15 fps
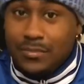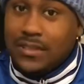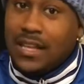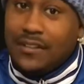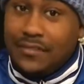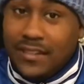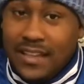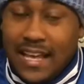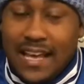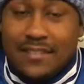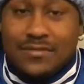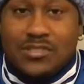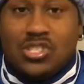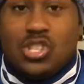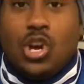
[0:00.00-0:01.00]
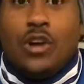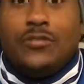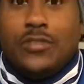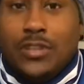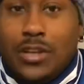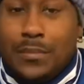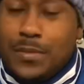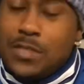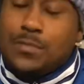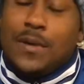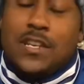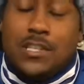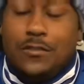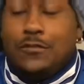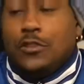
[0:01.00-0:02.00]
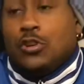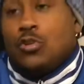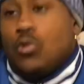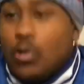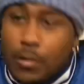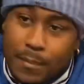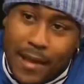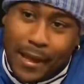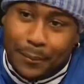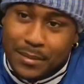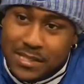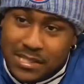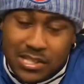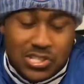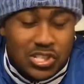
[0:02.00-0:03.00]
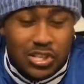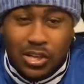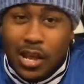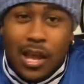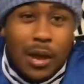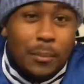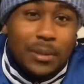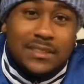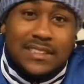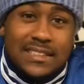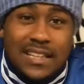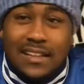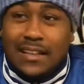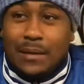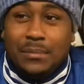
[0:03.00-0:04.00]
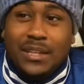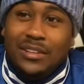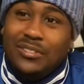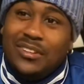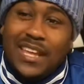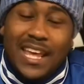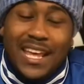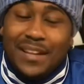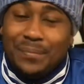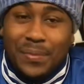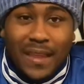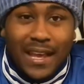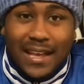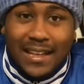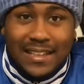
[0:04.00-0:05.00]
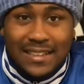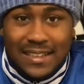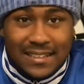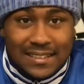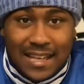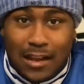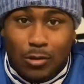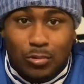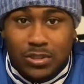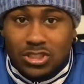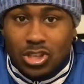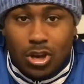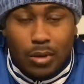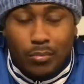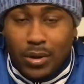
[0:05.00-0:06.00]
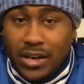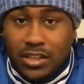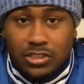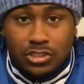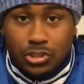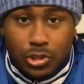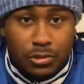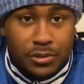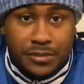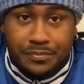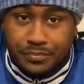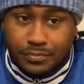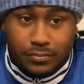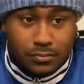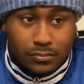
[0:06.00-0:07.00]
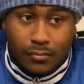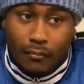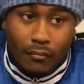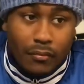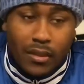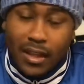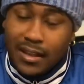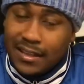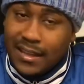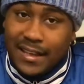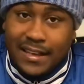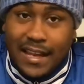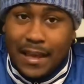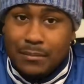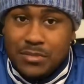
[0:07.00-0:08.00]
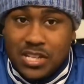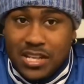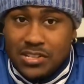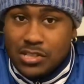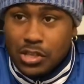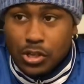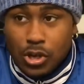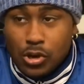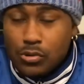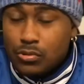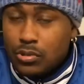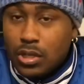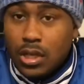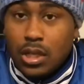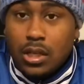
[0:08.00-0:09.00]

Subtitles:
Definitely have softened up, especially for the quarterback position. But still, I mean, you can't discount what Tom Brady's doing. Again, MJ's the GOAT.